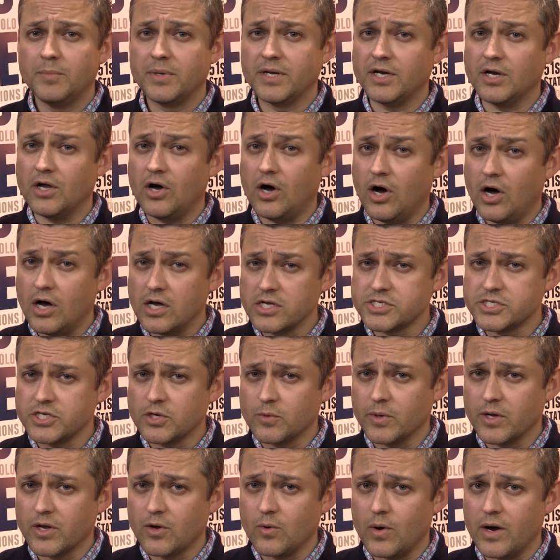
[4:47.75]
But it also
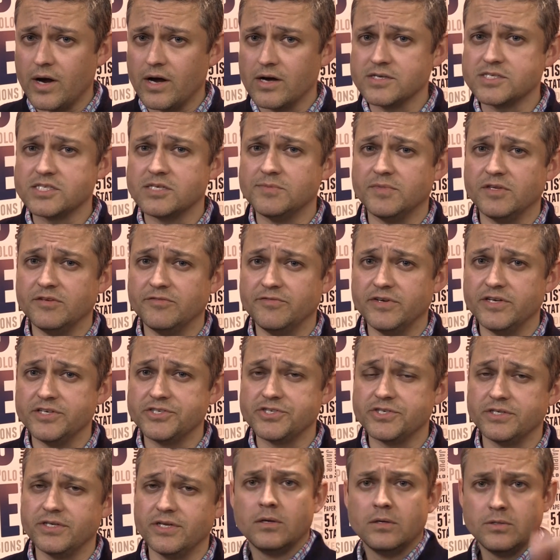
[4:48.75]
requires some
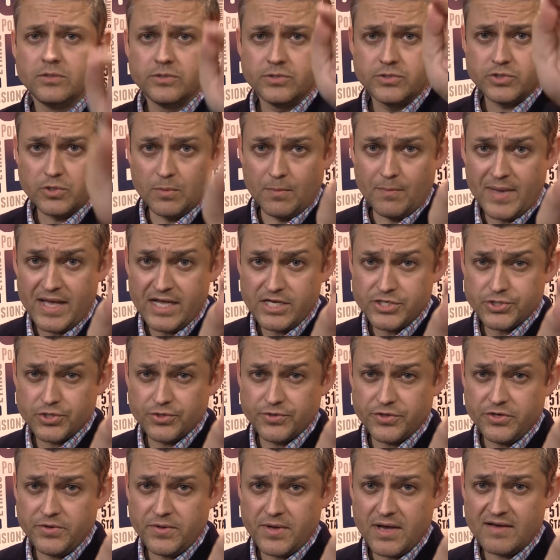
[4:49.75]
division. So make sure
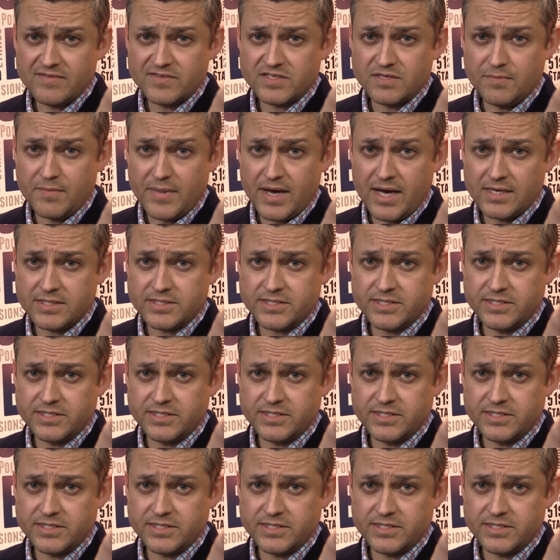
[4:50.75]
that you have some math